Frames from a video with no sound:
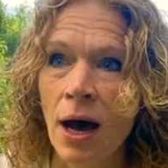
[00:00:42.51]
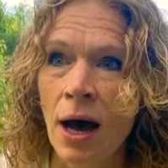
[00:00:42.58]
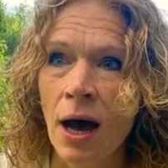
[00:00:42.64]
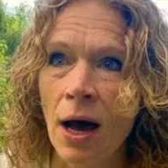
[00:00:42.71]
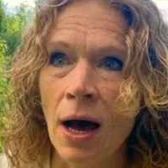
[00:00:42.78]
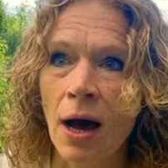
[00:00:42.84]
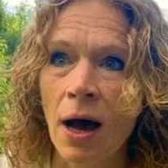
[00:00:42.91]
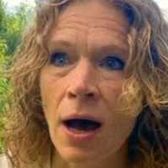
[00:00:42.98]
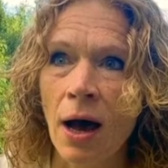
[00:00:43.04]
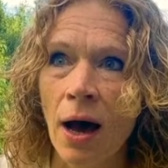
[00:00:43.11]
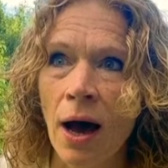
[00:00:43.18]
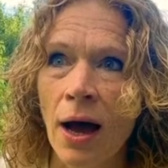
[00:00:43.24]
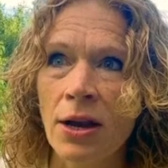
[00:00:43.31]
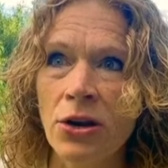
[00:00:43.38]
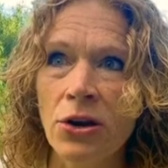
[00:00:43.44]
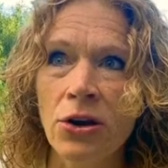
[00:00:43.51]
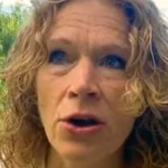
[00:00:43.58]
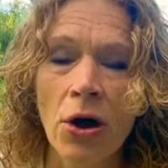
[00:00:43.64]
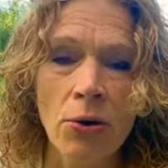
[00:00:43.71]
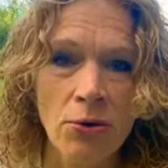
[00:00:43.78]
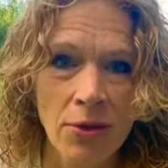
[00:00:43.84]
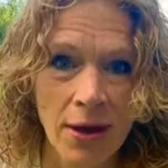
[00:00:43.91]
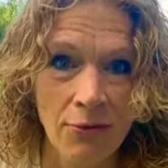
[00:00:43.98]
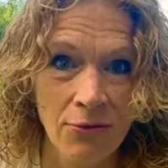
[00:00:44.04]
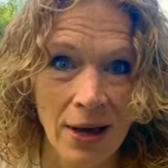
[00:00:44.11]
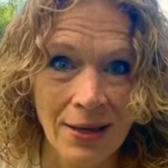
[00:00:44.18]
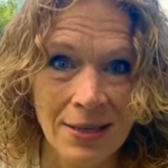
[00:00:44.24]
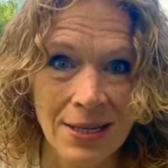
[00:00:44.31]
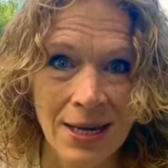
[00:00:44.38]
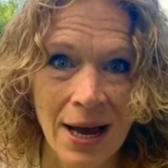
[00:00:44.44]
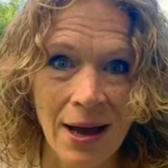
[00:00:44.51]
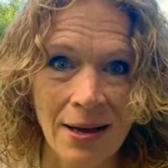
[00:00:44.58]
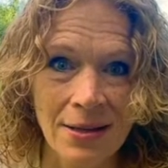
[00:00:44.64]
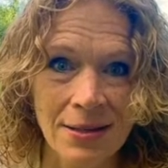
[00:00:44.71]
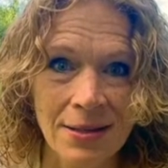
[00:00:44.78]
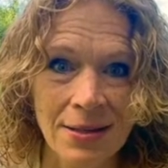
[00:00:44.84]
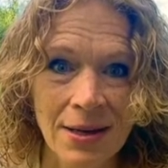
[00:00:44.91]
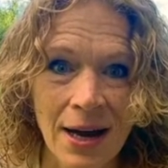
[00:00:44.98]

Uh, I know the effect it has.